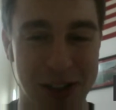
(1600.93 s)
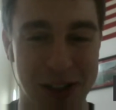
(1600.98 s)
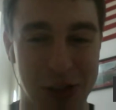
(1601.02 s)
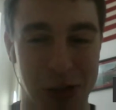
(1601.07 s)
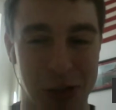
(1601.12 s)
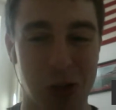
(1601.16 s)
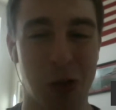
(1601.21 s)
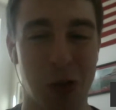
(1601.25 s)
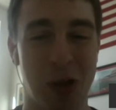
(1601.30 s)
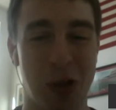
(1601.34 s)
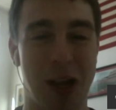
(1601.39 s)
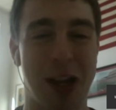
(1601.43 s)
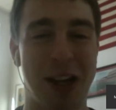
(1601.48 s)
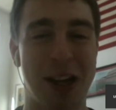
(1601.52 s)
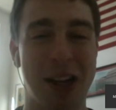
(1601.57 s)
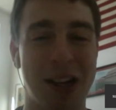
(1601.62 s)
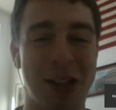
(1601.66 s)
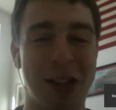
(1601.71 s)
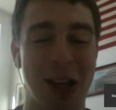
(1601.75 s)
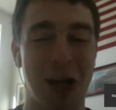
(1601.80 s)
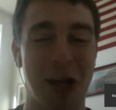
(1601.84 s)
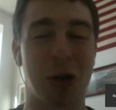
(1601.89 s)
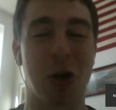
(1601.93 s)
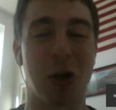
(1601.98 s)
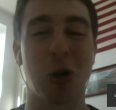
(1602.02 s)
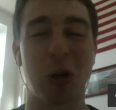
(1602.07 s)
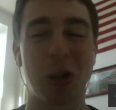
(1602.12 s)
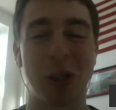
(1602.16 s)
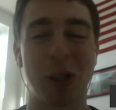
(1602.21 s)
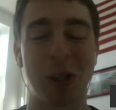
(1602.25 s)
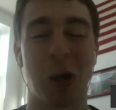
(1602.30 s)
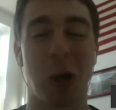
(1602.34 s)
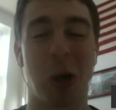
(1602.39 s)
So they
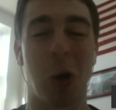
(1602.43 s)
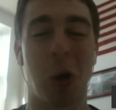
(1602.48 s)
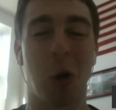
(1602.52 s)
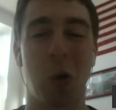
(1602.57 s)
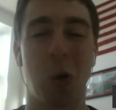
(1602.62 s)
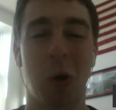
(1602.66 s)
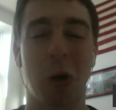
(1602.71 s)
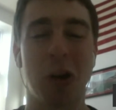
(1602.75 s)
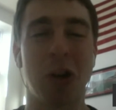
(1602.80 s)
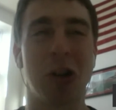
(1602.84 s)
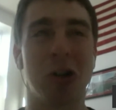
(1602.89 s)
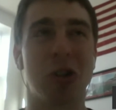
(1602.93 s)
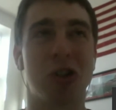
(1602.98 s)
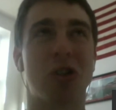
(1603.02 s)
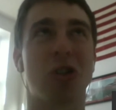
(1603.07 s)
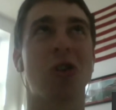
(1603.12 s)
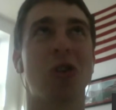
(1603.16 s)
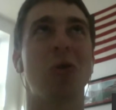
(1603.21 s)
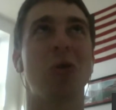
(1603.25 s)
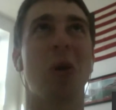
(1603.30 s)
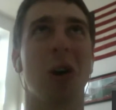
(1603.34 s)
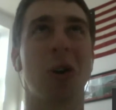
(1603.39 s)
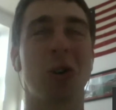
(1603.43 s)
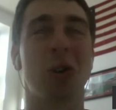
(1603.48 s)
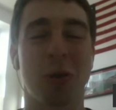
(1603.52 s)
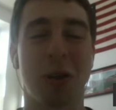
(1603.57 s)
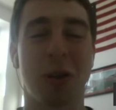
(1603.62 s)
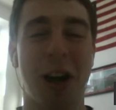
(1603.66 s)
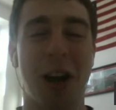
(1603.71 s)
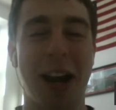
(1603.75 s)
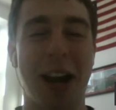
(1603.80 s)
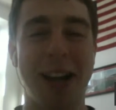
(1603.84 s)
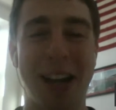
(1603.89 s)
currently owe
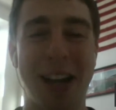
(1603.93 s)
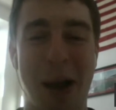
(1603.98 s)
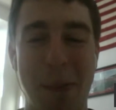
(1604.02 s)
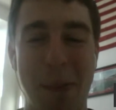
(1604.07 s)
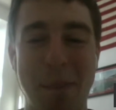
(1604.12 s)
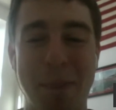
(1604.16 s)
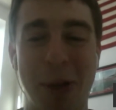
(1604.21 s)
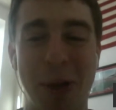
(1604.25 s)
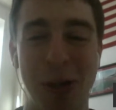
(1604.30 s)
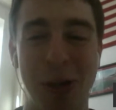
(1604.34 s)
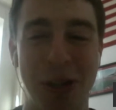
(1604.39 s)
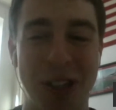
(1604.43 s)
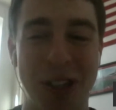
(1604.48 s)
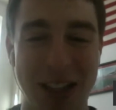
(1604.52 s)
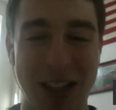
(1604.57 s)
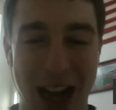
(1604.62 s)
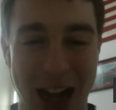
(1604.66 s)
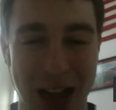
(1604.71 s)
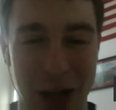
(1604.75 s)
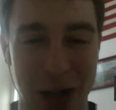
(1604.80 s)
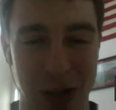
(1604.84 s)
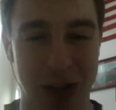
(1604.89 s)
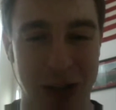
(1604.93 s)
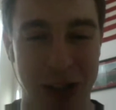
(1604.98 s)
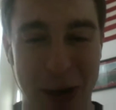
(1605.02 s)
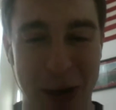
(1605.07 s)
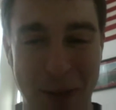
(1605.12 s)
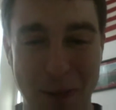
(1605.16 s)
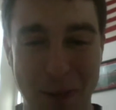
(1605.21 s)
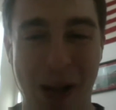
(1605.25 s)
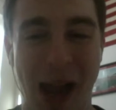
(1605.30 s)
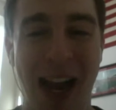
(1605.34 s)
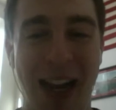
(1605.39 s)
$288 million
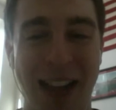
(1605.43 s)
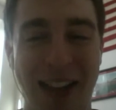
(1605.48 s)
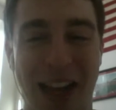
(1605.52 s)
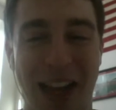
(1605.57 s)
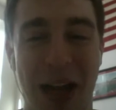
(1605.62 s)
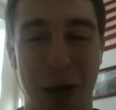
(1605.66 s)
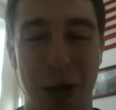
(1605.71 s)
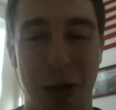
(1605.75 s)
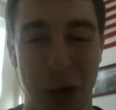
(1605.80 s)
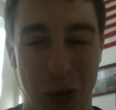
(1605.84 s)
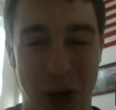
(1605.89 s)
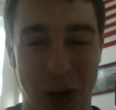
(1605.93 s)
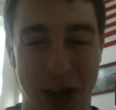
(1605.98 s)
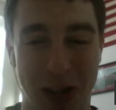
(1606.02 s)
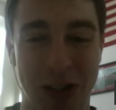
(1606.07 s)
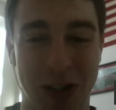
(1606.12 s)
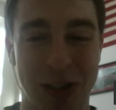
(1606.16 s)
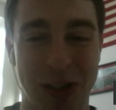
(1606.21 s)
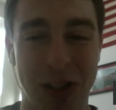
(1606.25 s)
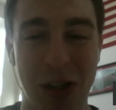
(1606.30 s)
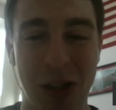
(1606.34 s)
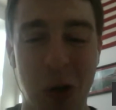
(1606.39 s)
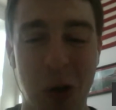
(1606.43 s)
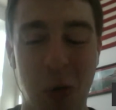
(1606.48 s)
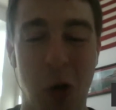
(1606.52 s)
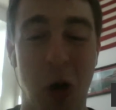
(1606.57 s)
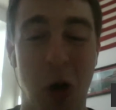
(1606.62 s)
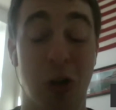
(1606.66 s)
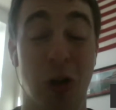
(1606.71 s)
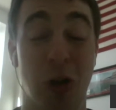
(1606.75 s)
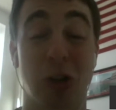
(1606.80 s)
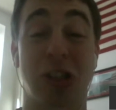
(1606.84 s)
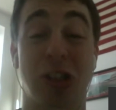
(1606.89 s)
in back lottery winners
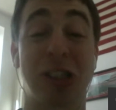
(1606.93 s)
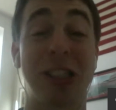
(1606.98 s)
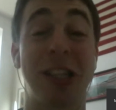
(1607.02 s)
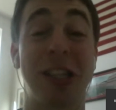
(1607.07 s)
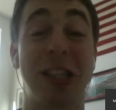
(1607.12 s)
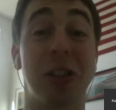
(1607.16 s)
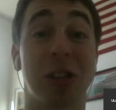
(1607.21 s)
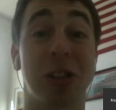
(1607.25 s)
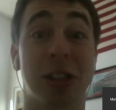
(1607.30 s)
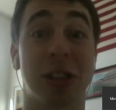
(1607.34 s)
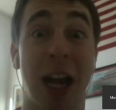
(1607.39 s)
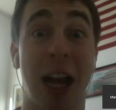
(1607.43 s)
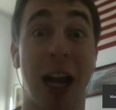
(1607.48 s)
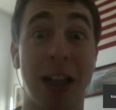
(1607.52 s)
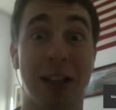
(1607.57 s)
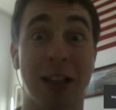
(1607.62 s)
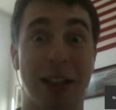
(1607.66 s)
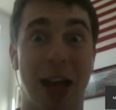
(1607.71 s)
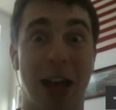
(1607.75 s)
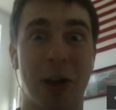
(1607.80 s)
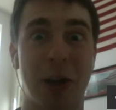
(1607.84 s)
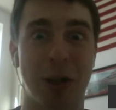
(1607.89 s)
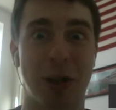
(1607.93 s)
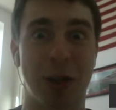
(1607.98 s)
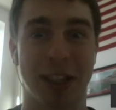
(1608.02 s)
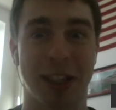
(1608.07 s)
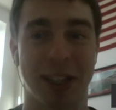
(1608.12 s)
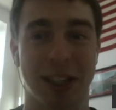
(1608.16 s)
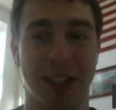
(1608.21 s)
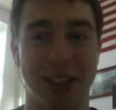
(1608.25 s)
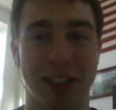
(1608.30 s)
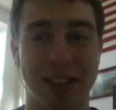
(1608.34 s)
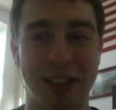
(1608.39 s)
while they're still selling lottery
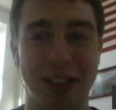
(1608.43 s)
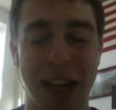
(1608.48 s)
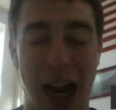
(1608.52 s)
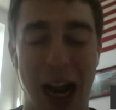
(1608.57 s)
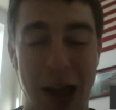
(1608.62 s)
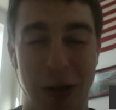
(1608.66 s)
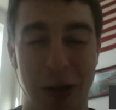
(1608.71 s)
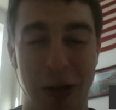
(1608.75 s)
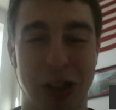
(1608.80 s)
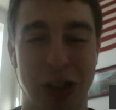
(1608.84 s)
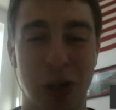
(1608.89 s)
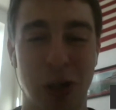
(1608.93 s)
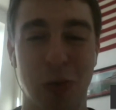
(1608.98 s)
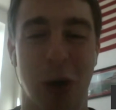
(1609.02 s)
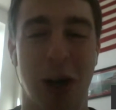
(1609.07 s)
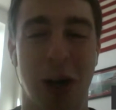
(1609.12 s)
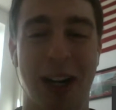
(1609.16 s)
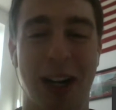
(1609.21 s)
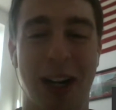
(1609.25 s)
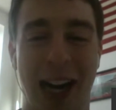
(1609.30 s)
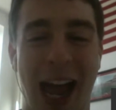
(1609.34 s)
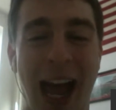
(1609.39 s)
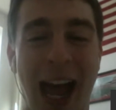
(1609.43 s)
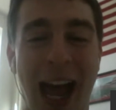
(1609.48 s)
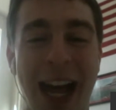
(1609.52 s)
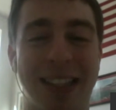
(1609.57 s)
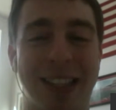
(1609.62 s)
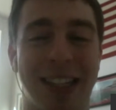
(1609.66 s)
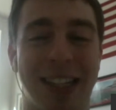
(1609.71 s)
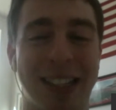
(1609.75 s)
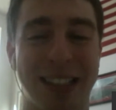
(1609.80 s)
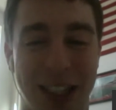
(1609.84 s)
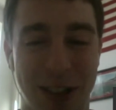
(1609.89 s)
tickets and they're still running ads
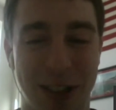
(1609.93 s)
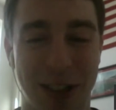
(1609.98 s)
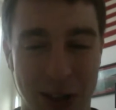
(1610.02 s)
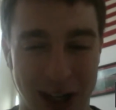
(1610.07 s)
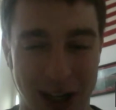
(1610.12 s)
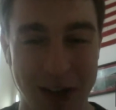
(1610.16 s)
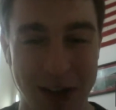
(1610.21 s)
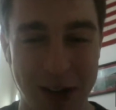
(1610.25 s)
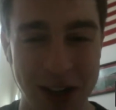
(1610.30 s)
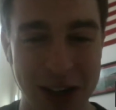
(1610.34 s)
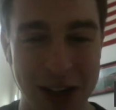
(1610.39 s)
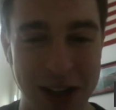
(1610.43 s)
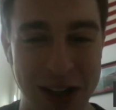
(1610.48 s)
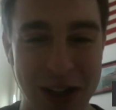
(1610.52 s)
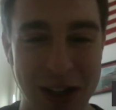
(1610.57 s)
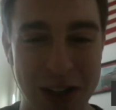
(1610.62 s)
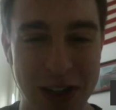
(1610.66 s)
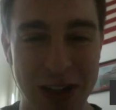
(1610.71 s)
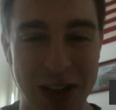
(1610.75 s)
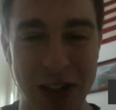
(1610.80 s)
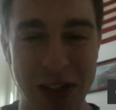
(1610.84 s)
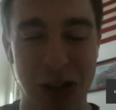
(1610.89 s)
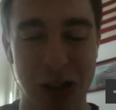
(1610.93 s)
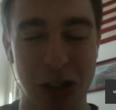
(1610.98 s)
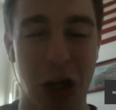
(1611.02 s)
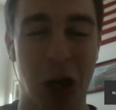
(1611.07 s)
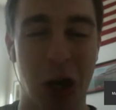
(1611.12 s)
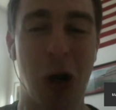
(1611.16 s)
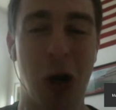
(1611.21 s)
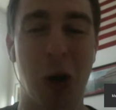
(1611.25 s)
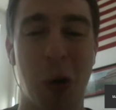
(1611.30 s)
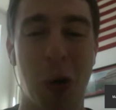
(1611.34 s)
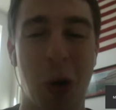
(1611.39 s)
on TV.
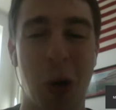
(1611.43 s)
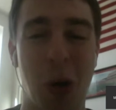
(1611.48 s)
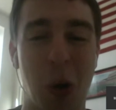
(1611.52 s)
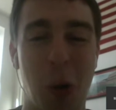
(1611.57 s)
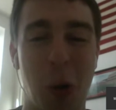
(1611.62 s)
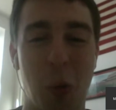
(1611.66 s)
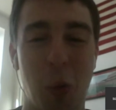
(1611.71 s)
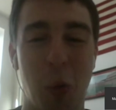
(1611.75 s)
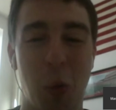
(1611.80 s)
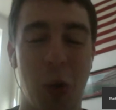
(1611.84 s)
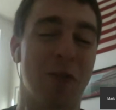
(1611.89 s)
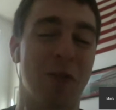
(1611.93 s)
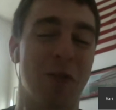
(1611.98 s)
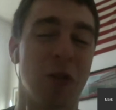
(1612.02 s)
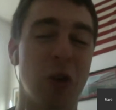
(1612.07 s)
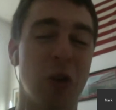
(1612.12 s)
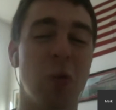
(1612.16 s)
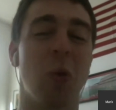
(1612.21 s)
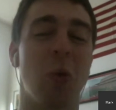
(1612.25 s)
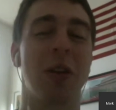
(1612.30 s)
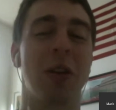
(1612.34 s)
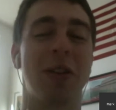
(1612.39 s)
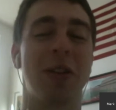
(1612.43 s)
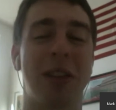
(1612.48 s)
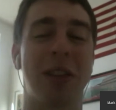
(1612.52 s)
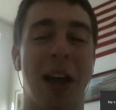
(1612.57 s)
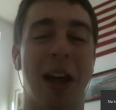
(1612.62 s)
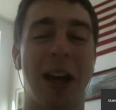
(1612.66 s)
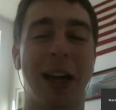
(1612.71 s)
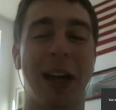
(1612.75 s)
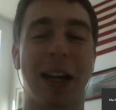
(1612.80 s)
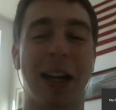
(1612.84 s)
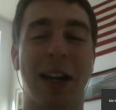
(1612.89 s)
So if you won,
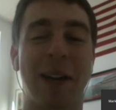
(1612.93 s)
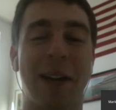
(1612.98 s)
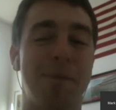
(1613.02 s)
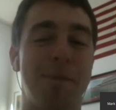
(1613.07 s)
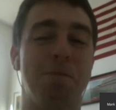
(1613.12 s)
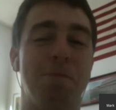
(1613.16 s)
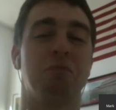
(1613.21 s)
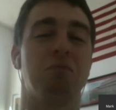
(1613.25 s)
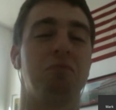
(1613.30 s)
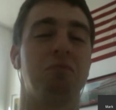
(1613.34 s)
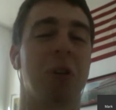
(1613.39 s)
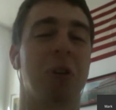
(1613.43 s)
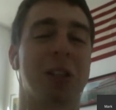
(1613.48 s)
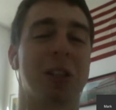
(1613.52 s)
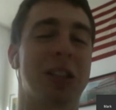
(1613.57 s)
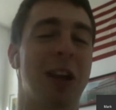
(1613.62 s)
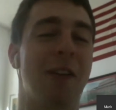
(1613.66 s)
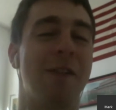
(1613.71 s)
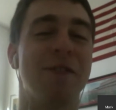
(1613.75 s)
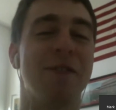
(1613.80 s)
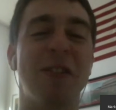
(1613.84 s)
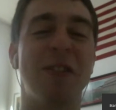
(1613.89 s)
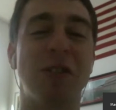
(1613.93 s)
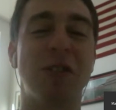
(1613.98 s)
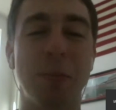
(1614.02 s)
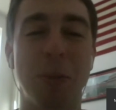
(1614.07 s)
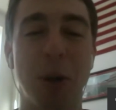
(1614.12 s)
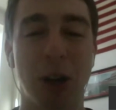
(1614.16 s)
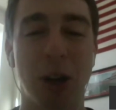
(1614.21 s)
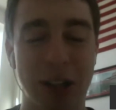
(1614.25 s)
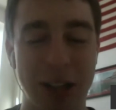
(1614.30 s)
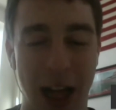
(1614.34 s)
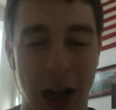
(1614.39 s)
like, let's say $50
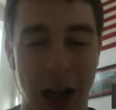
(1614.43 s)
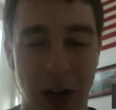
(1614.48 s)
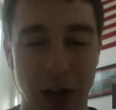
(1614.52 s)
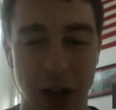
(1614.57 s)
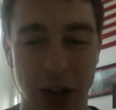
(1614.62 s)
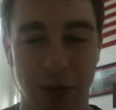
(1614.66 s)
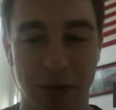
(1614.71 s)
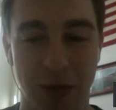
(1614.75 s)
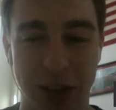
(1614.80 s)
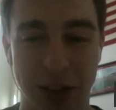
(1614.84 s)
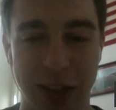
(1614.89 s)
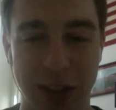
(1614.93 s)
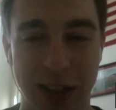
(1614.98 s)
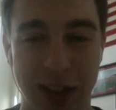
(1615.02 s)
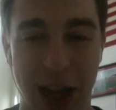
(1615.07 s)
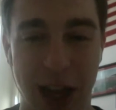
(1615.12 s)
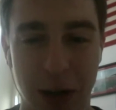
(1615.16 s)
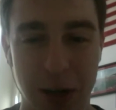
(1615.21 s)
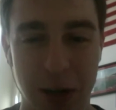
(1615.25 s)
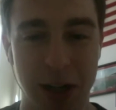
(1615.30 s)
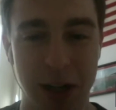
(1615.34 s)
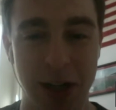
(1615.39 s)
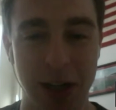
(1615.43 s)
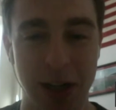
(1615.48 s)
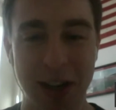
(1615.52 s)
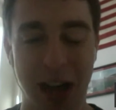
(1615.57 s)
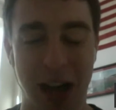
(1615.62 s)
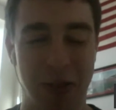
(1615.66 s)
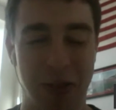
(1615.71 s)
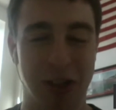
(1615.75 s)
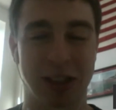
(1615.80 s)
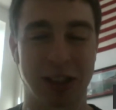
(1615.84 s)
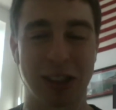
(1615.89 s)
million off this lottery, and